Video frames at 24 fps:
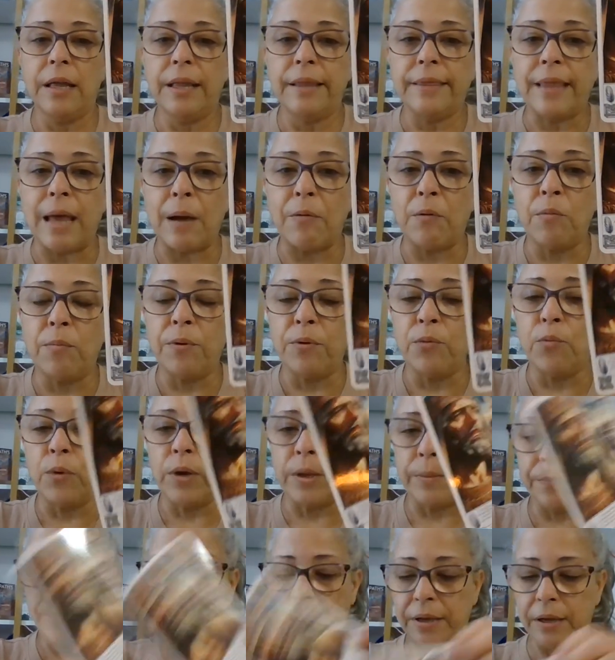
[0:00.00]
that will be
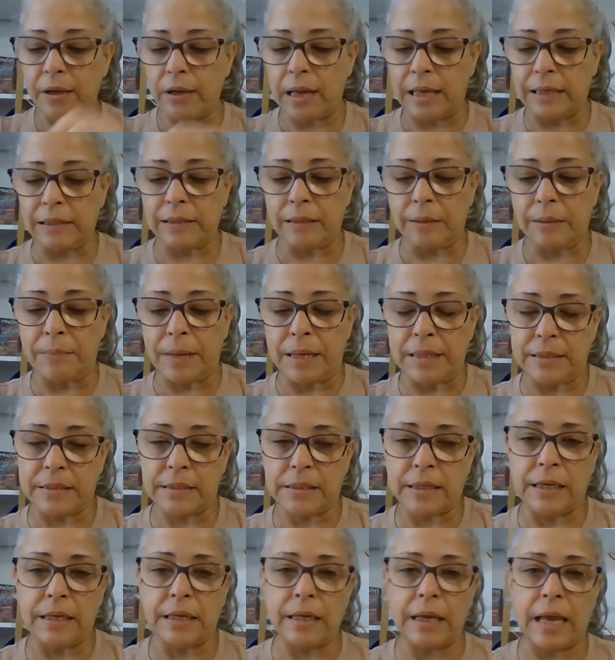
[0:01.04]
weeping and
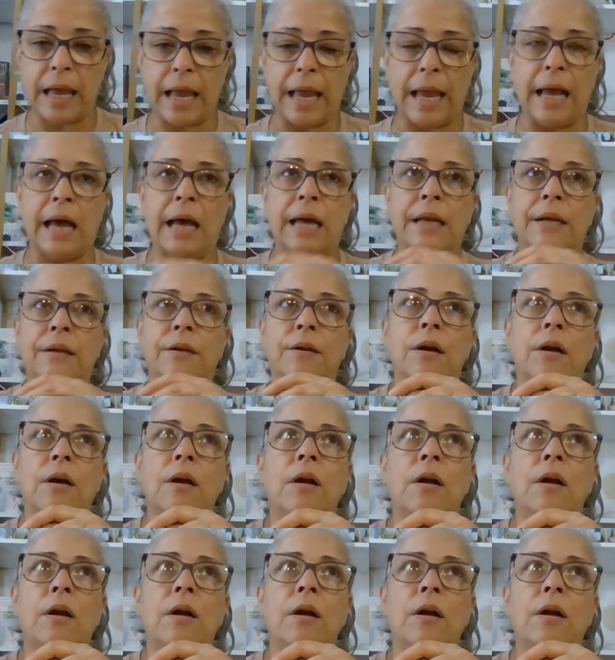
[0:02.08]
lamenting and